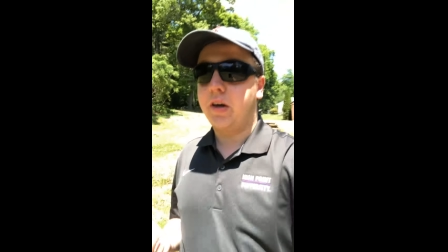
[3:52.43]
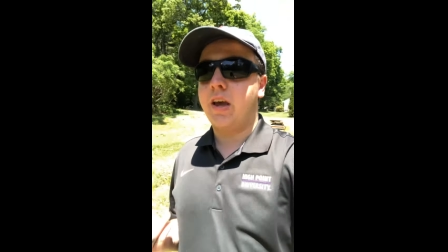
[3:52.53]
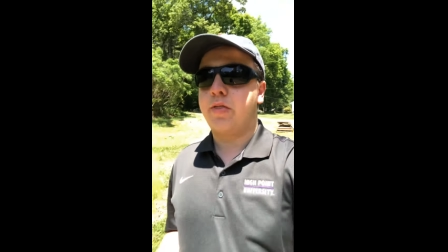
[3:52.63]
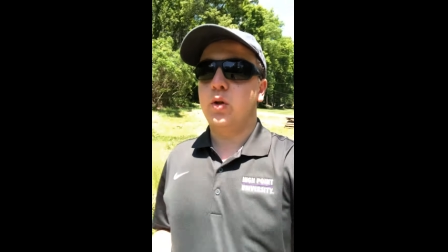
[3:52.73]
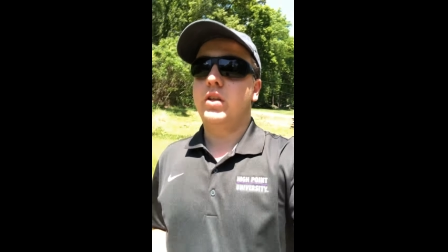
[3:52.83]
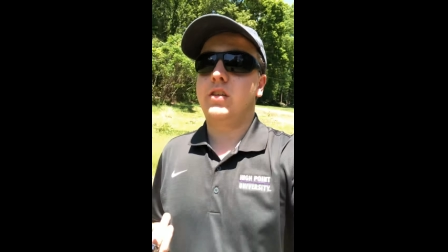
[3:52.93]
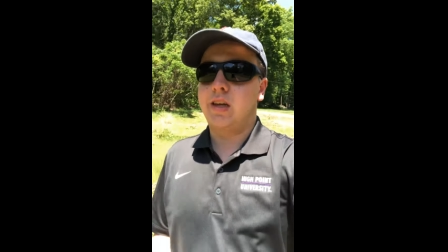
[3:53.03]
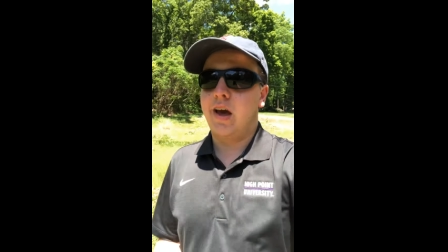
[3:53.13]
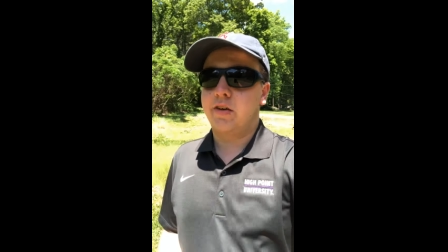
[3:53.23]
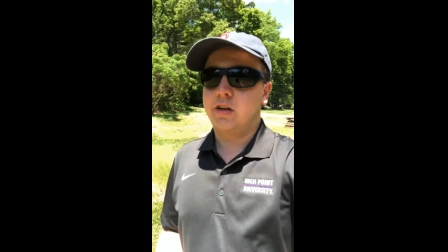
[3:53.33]
getting through this
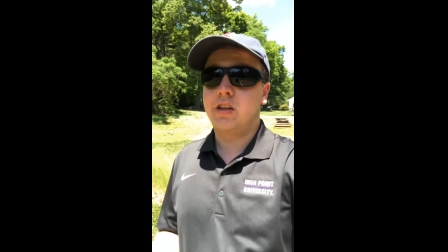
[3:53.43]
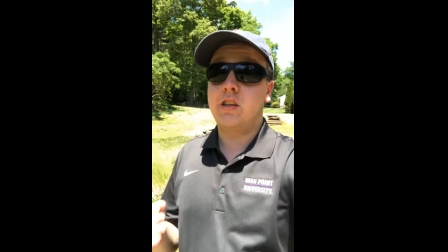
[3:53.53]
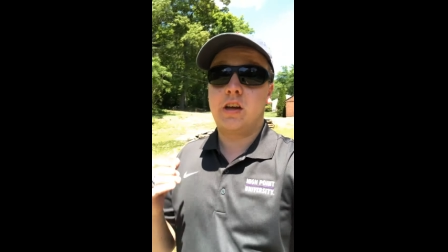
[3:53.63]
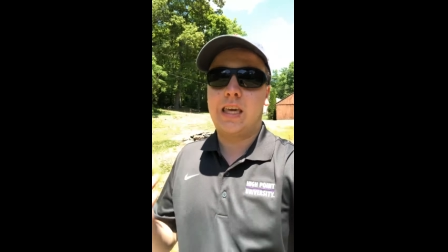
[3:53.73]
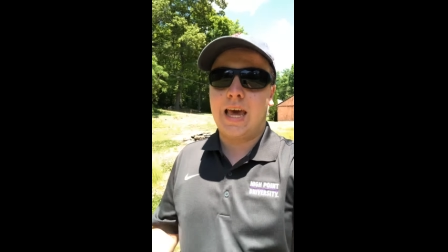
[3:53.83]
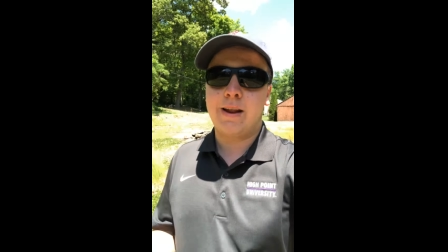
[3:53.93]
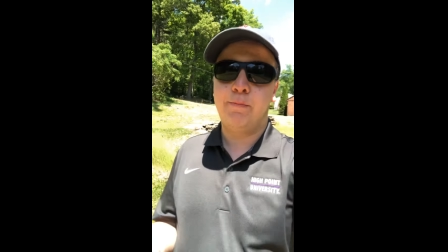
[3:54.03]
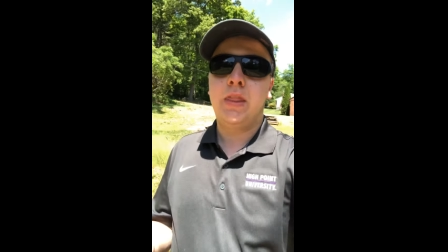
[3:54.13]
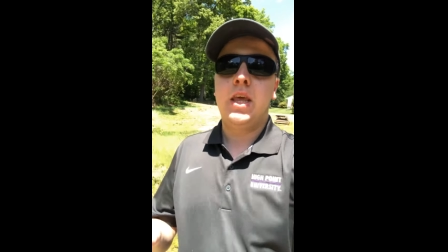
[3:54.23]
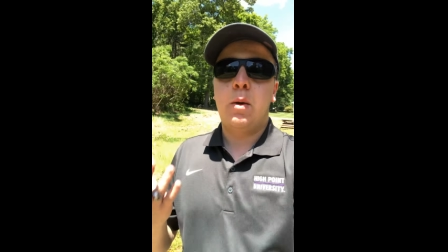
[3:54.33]
together. As, again,
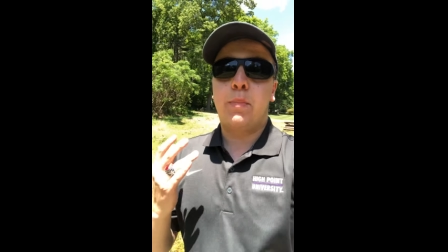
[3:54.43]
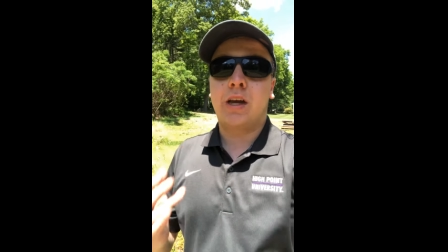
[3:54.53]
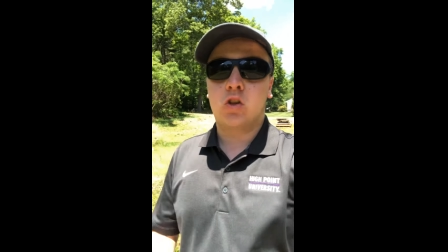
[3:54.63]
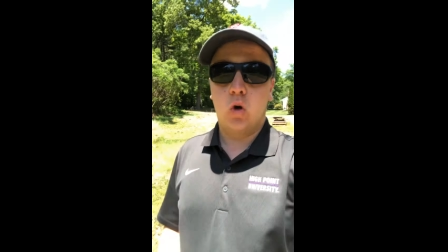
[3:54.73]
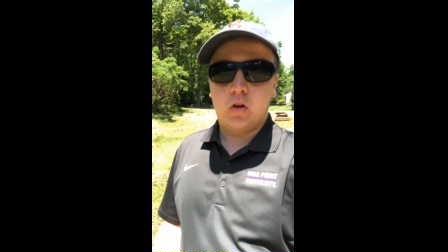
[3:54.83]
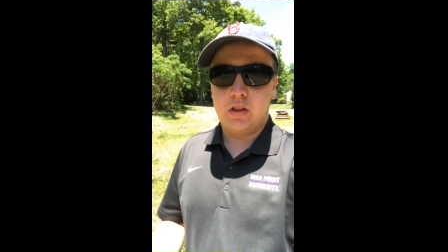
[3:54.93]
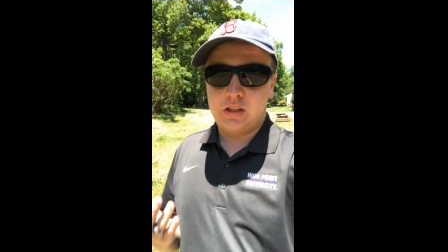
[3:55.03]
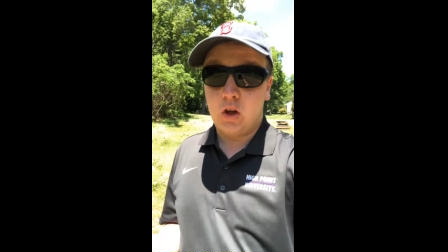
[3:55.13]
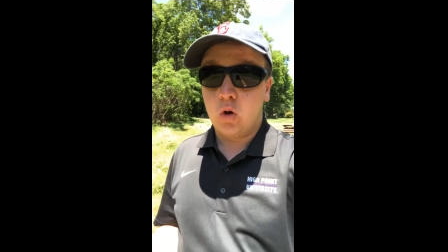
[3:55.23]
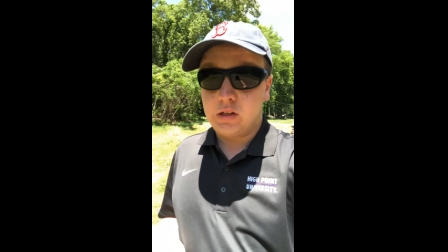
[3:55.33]
back to whole the whole